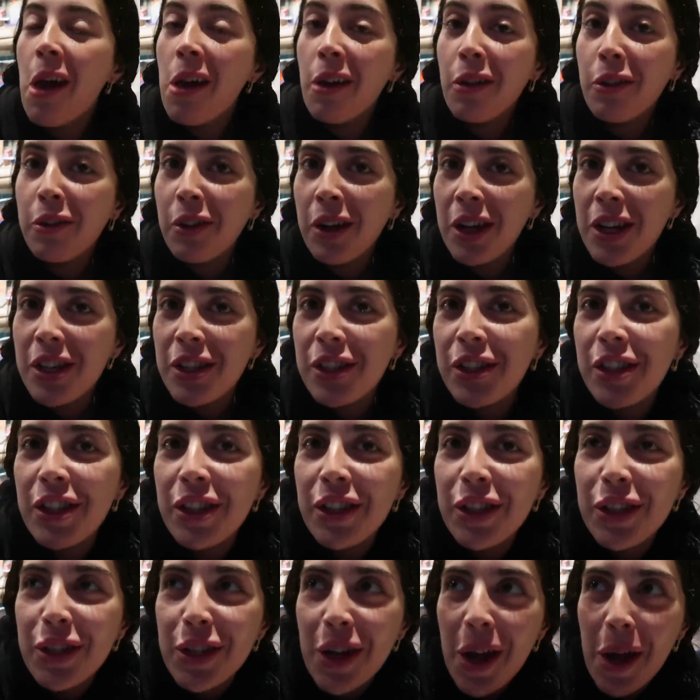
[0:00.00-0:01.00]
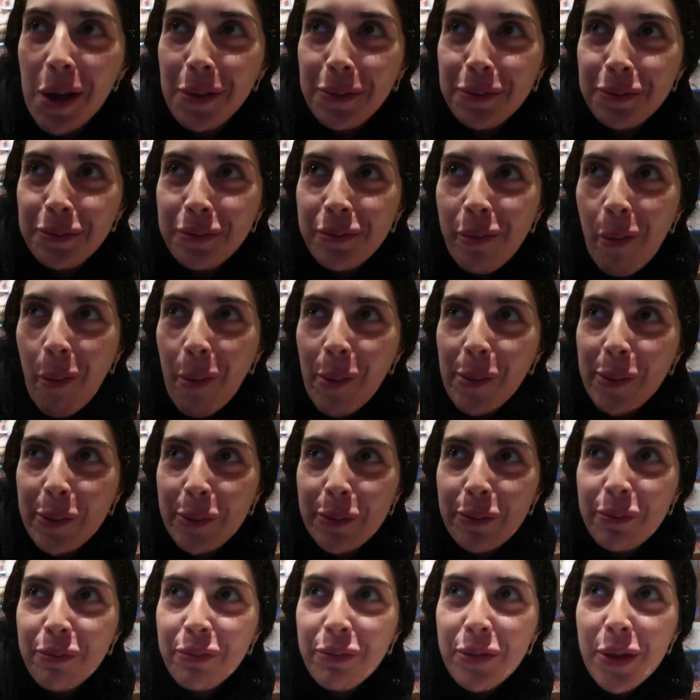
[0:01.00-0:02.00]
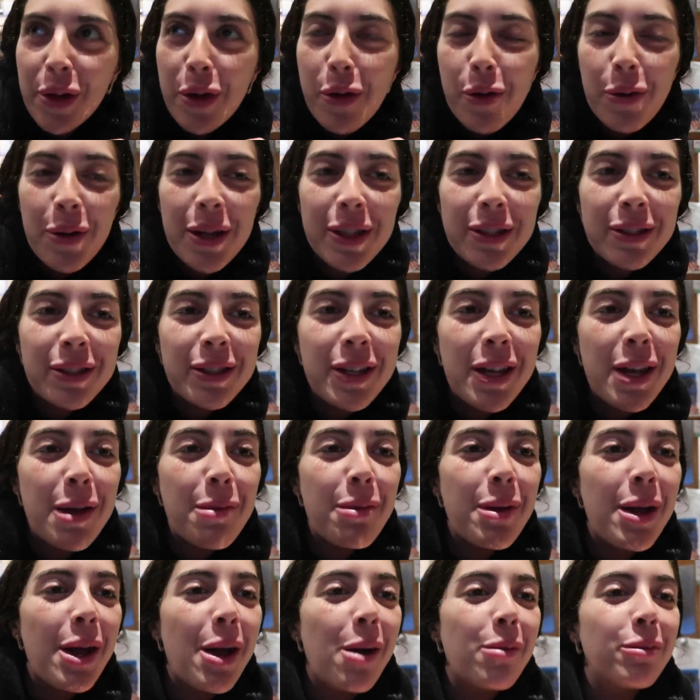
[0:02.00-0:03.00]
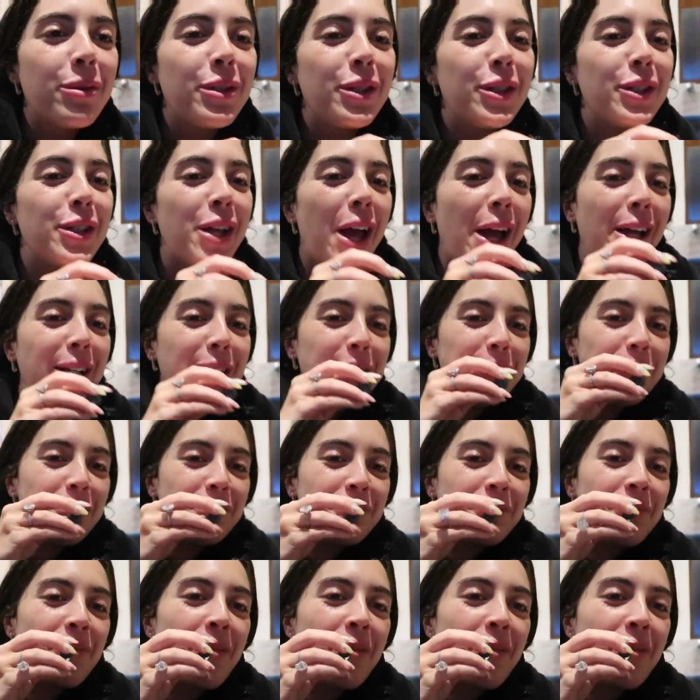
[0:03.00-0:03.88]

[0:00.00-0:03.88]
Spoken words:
Great sister, always keeping up to date.